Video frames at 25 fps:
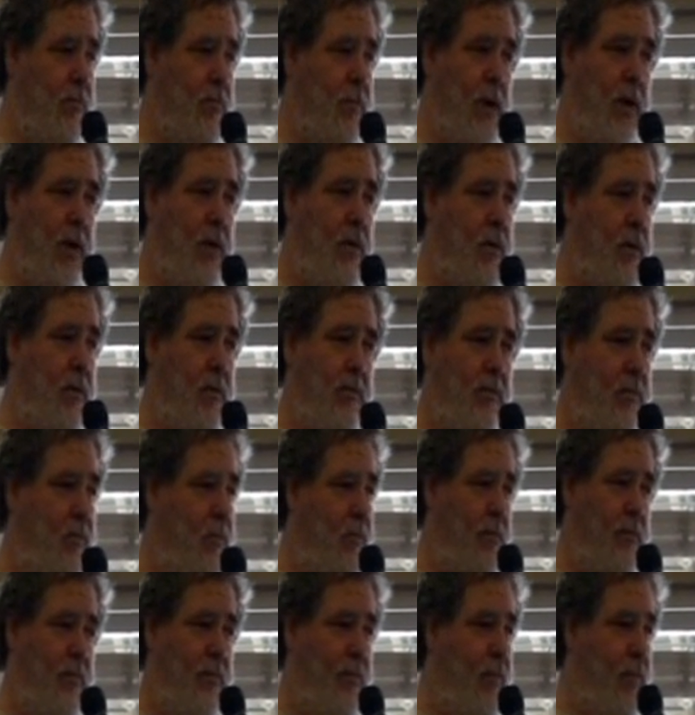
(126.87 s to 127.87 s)
No,
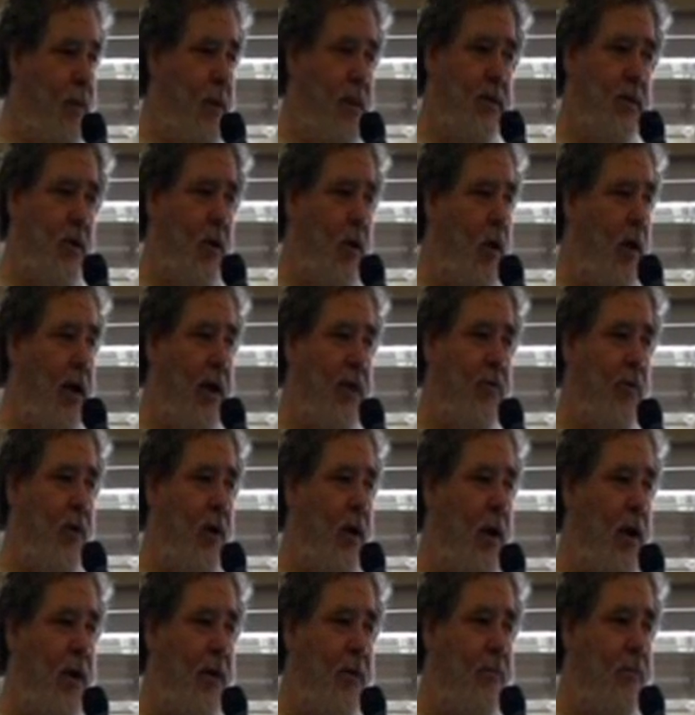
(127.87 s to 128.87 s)
it's all
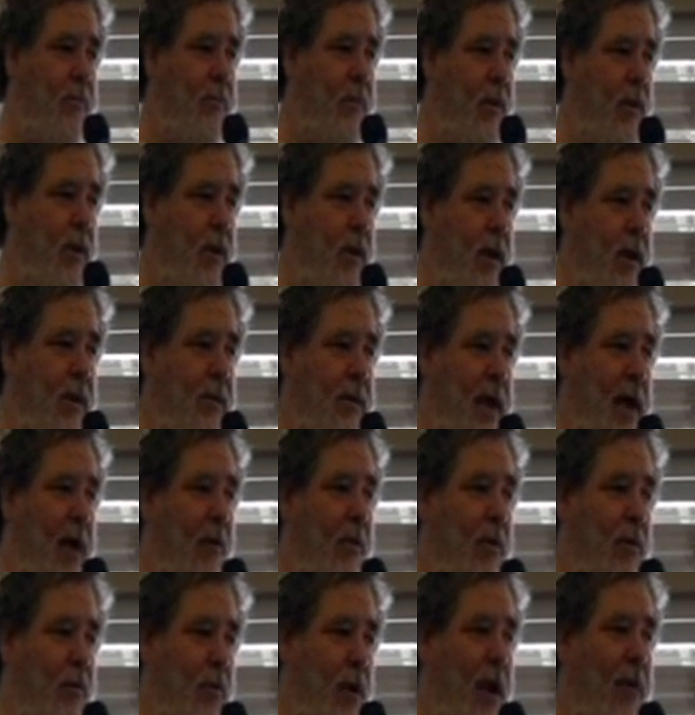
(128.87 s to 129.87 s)
electronic. It's
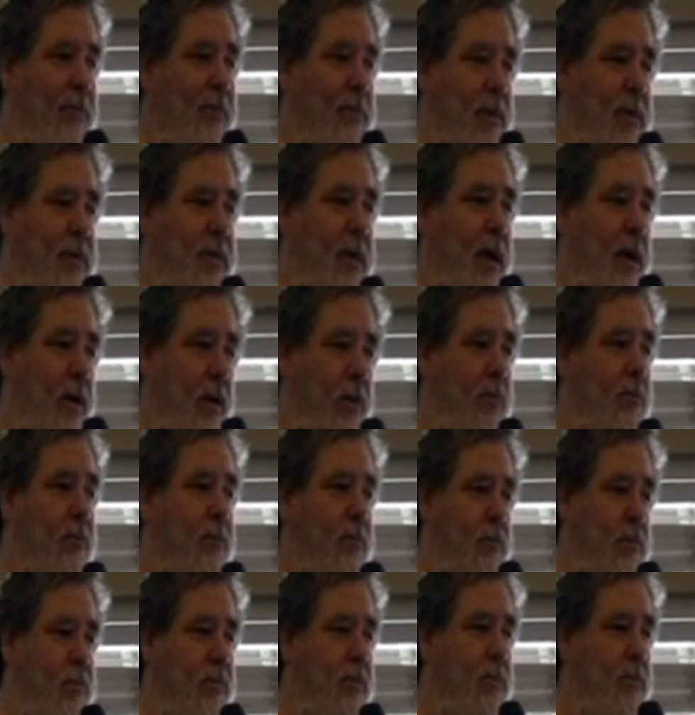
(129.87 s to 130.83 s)
how it drives the cell.